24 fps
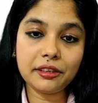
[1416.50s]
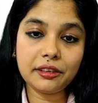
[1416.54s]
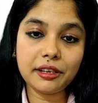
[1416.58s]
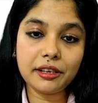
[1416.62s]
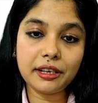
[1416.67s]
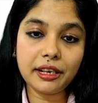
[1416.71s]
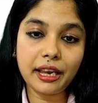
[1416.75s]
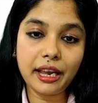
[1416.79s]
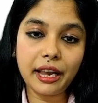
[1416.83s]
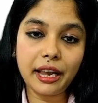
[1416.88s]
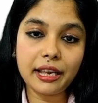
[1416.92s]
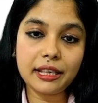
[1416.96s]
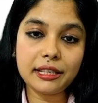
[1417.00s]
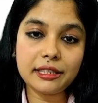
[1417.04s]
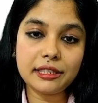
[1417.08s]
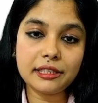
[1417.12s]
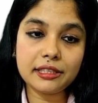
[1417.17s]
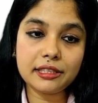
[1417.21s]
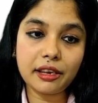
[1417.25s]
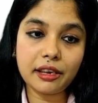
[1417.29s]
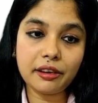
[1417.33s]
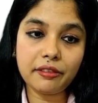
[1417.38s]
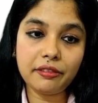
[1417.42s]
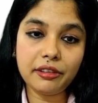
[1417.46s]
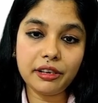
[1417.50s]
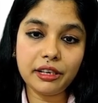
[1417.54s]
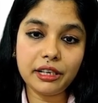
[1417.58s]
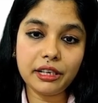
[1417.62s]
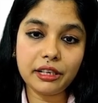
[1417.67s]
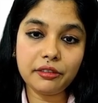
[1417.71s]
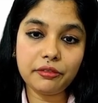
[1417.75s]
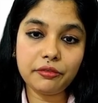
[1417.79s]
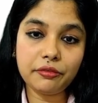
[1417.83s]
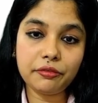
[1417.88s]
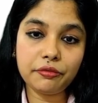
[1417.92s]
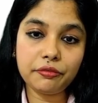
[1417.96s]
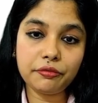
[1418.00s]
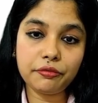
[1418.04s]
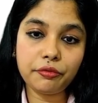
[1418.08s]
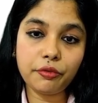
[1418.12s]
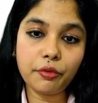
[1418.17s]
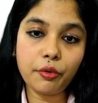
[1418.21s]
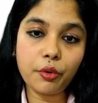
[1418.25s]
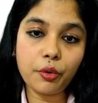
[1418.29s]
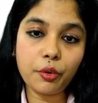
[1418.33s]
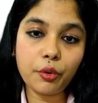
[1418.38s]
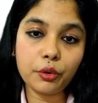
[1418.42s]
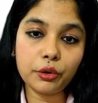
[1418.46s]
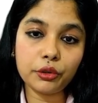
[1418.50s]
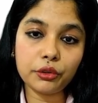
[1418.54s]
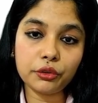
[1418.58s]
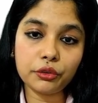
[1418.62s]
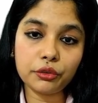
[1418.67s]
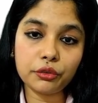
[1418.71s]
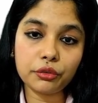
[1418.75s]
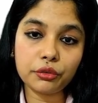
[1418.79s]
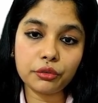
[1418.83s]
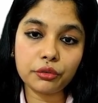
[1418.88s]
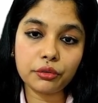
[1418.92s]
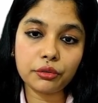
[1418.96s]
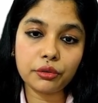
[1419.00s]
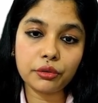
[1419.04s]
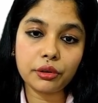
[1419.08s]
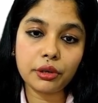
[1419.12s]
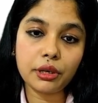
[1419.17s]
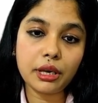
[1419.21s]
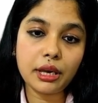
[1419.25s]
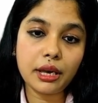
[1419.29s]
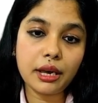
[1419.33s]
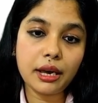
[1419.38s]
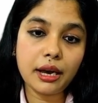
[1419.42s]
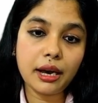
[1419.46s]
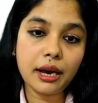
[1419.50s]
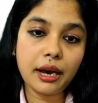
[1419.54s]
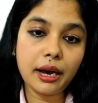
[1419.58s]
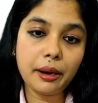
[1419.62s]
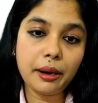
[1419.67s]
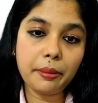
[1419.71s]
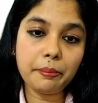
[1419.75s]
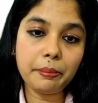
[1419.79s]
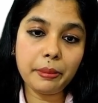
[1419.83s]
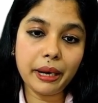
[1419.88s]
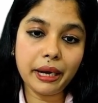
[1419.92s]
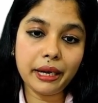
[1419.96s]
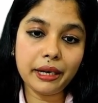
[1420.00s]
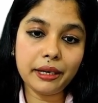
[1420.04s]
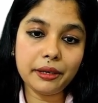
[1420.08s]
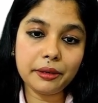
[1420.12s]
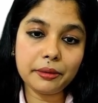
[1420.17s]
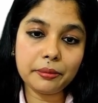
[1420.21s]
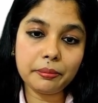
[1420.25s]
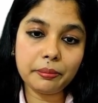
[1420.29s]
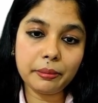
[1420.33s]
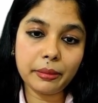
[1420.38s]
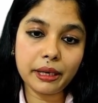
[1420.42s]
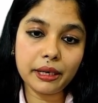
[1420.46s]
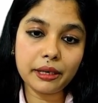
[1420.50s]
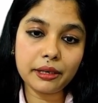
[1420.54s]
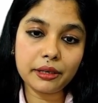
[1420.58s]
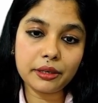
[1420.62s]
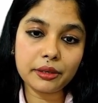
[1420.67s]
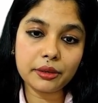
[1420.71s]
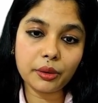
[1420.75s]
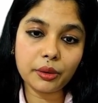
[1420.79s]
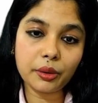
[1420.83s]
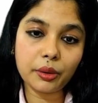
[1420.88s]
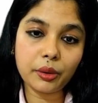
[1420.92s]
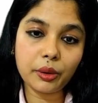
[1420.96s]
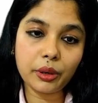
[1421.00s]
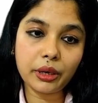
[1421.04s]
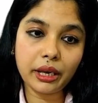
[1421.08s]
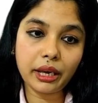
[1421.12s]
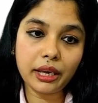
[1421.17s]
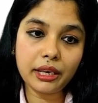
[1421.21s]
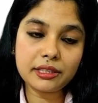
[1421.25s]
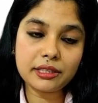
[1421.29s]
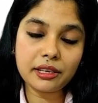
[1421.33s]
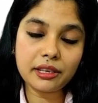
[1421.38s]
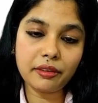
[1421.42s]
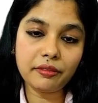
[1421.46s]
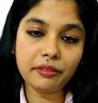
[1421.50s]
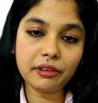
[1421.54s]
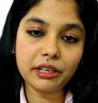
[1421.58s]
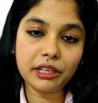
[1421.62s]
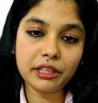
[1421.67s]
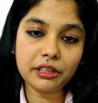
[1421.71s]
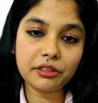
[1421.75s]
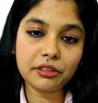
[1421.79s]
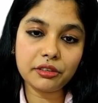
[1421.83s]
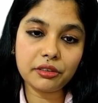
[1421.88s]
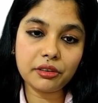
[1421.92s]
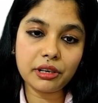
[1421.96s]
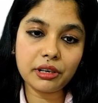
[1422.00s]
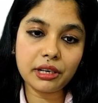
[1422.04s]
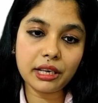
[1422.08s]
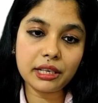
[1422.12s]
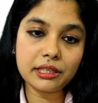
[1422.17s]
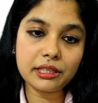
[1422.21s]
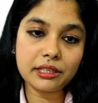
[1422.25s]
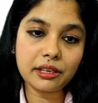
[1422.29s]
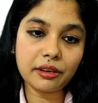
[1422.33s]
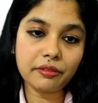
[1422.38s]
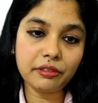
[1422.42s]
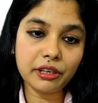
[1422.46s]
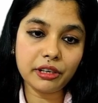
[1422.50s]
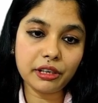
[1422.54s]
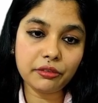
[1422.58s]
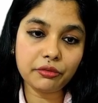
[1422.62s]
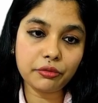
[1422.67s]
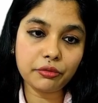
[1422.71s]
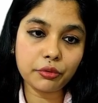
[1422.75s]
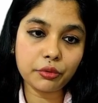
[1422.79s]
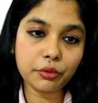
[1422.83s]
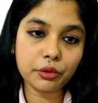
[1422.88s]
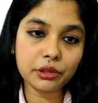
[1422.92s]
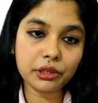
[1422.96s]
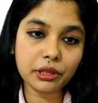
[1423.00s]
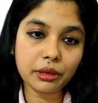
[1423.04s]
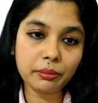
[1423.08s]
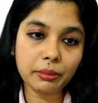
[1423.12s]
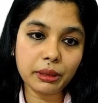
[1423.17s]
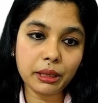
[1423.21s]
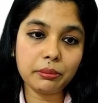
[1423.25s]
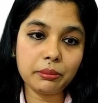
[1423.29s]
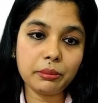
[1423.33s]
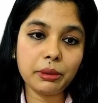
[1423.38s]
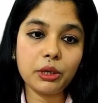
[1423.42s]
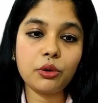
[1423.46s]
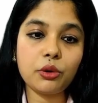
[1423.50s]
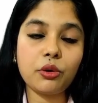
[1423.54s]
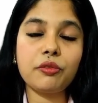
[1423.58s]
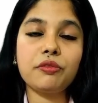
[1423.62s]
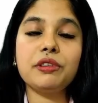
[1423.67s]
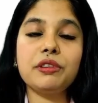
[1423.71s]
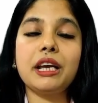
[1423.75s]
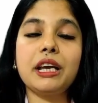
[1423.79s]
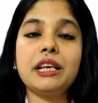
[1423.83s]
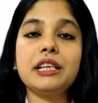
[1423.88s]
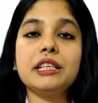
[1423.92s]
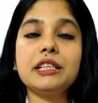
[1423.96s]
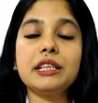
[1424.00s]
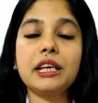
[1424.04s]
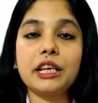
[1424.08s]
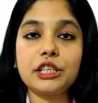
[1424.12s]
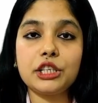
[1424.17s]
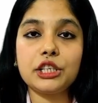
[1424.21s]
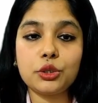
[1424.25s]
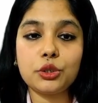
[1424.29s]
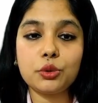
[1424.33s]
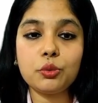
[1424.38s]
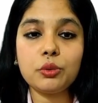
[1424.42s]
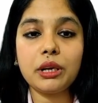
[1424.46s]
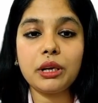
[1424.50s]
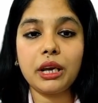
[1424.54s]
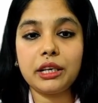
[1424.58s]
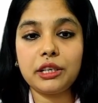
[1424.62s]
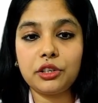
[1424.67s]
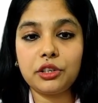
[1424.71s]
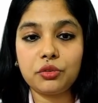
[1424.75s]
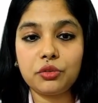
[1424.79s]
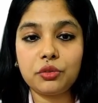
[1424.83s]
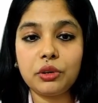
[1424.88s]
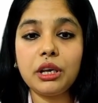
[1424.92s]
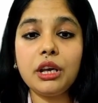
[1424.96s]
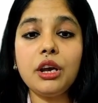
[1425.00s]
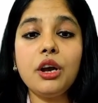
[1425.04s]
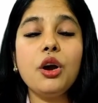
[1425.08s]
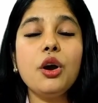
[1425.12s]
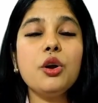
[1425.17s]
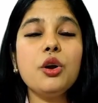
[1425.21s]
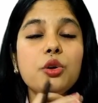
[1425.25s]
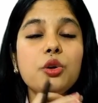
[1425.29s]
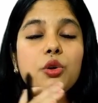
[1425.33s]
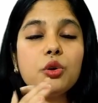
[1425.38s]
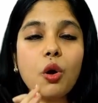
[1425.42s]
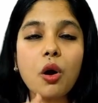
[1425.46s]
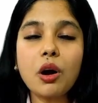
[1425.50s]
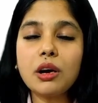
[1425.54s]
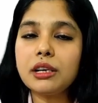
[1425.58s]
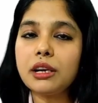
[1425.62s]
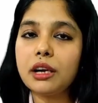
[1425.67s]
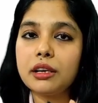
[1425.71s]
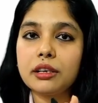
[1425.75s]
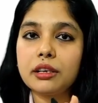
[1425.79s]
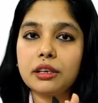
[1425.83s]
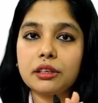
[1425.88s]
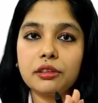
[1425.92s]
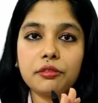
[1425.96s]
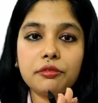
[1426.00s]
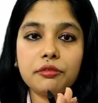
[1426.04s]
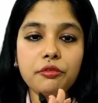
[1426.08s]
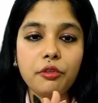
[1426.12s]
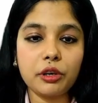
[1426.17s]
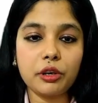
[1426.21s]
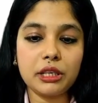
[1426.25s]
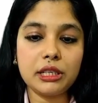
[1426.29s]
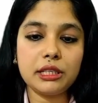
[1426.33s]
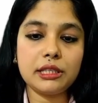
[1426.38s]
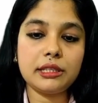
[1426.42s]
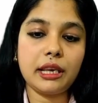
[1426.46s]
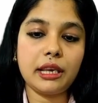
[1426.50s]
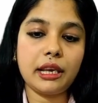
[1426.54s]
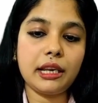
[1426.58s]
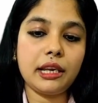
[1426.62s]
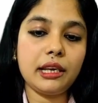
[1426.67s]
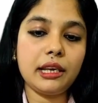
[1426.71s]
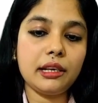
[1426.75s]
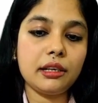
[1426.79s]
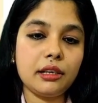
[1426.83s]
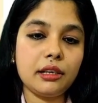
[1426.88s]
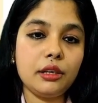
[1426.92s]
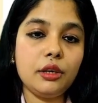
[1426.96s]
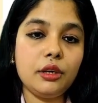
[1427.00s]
and 74th amendment. Okay, 73rd and 74th amendment of 1992-93, not under the 42nd.